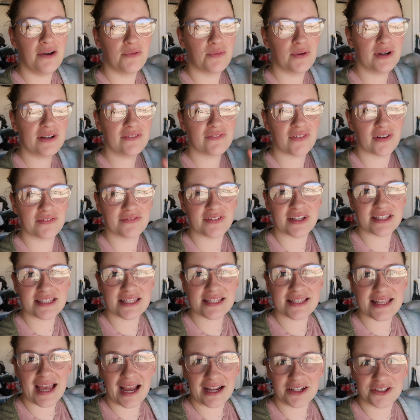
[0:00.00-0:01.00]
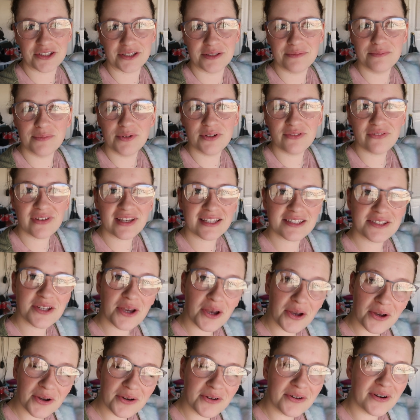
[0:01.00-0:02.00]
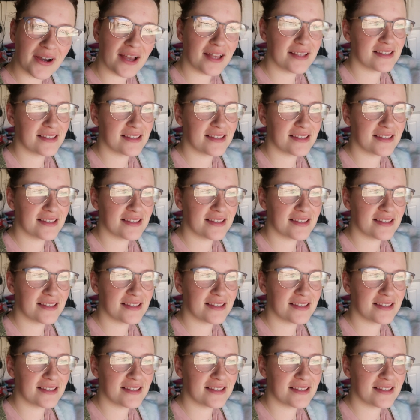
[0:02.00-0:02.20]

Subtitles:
One of our friends is actually moving too,